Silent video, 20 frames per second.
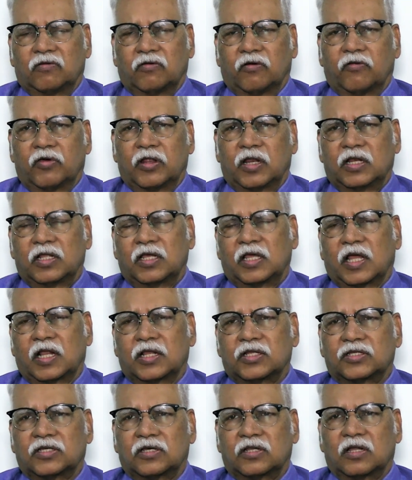Ovarian
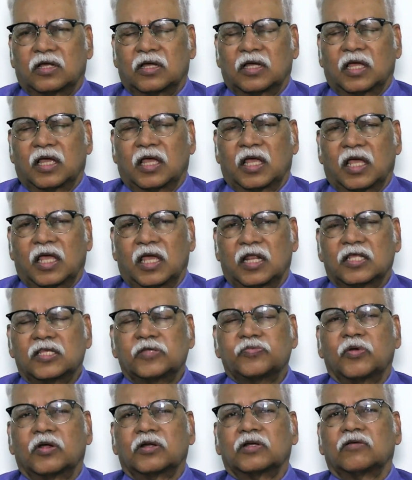cancer,
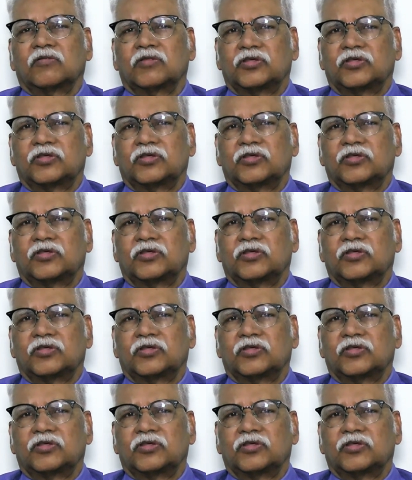irrespective